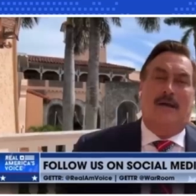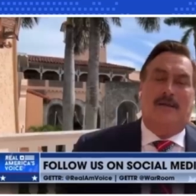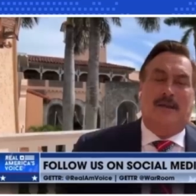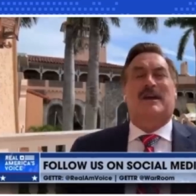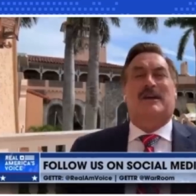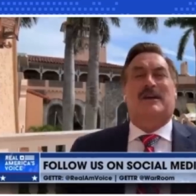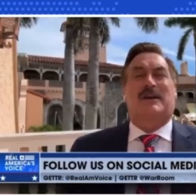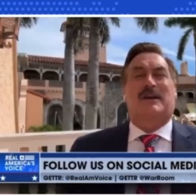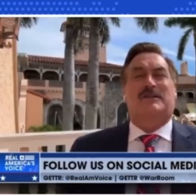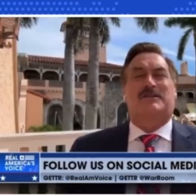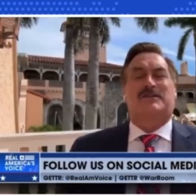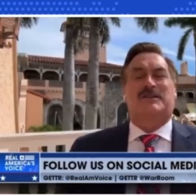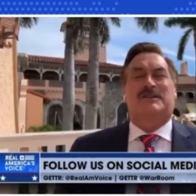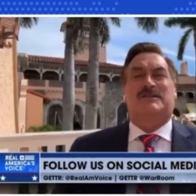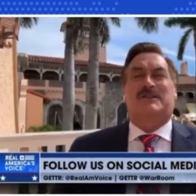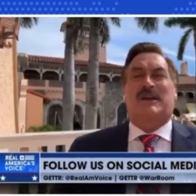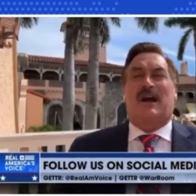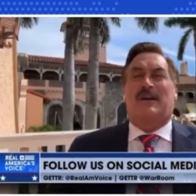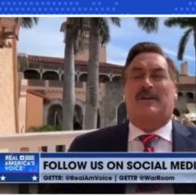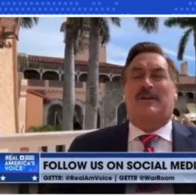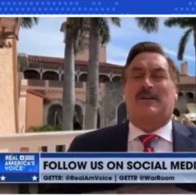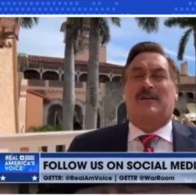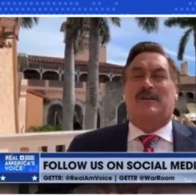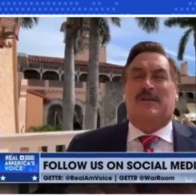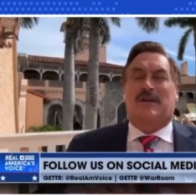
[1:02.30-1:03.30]
is going to
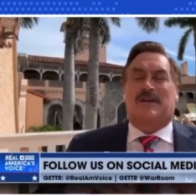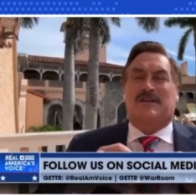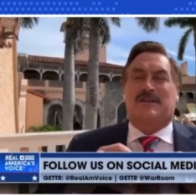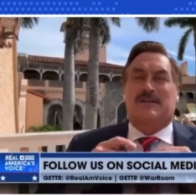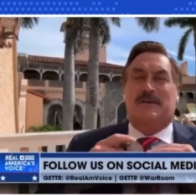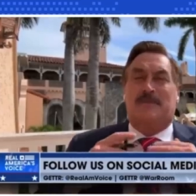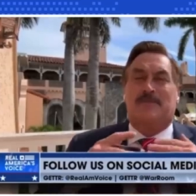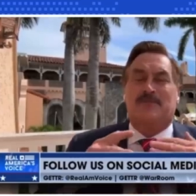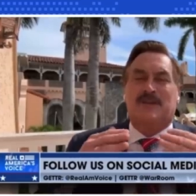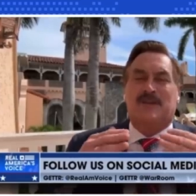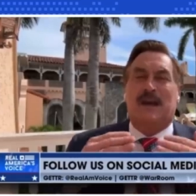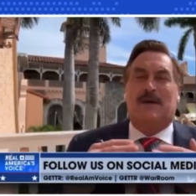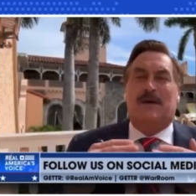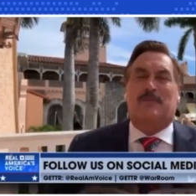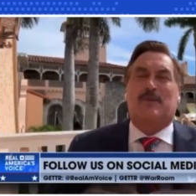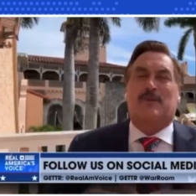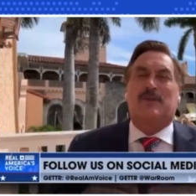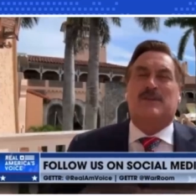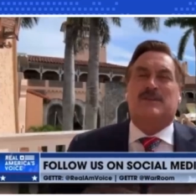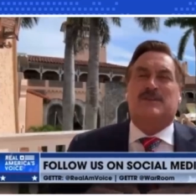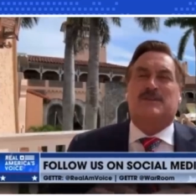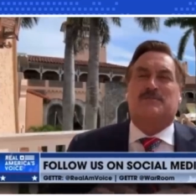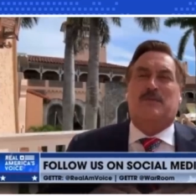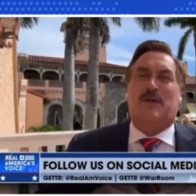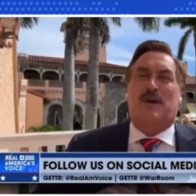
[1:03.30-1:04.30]
just the
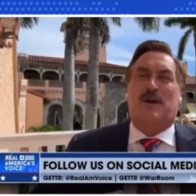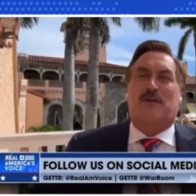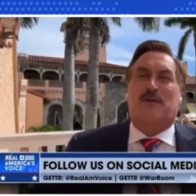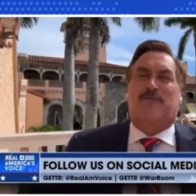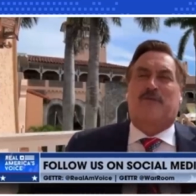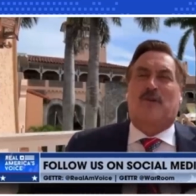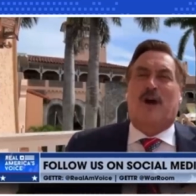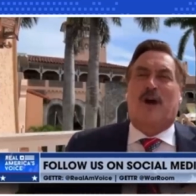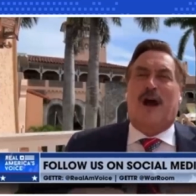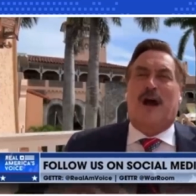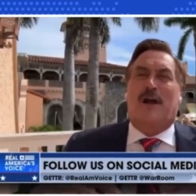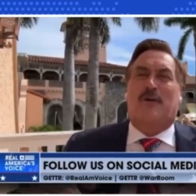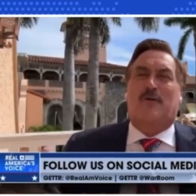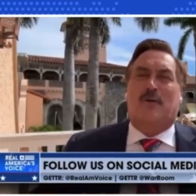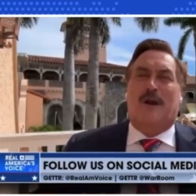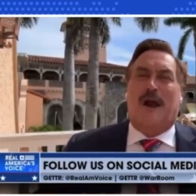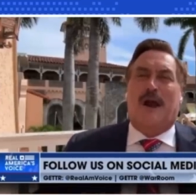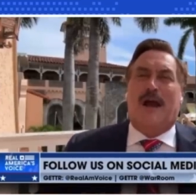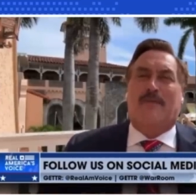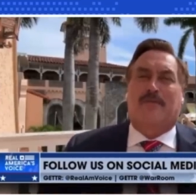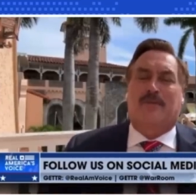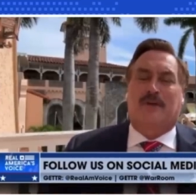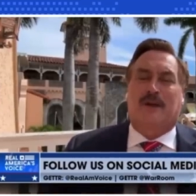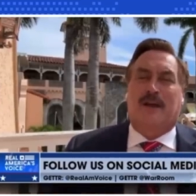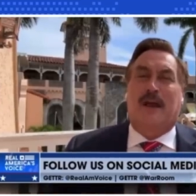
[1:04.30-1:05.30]
tip of the spear for
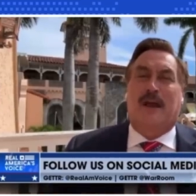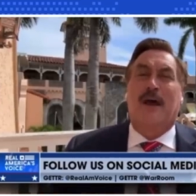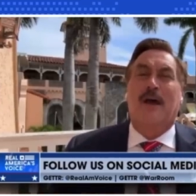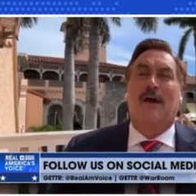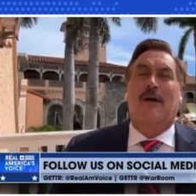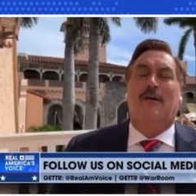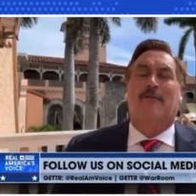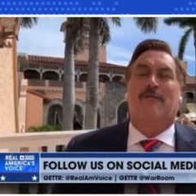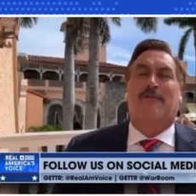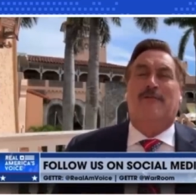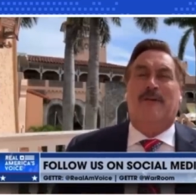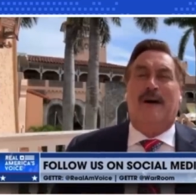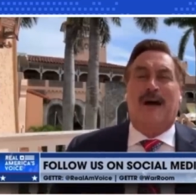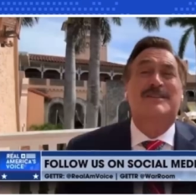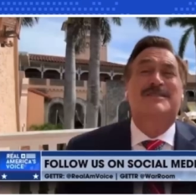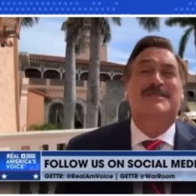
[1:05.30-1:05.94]
unraveling.